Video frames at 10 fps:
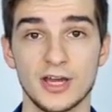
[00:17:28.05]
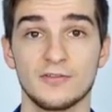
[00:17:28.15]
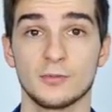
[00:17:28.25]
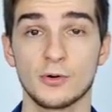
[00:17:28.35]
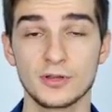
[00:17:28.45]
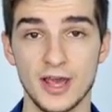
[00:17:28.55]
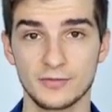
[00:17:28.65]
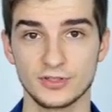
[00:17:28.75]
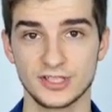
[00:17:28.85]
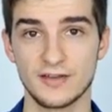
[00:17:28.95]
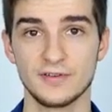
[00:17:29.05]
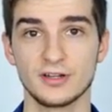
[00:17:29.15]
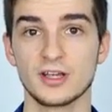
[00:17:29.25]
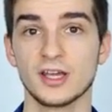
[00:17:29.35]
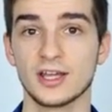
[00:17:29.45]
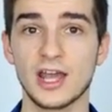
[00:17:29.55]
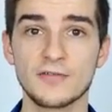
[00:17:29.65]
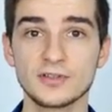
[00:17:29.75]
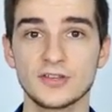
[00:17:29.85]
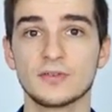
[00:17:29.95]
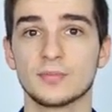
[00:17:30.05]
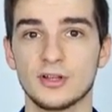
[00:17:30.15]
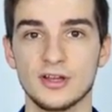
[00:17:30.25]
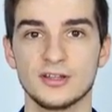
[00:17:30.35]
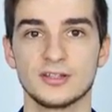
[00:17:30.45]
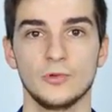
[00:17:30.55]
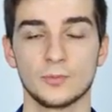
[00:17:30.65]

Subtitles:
light for both the iPhone 7 and the iPhone 7 Plus.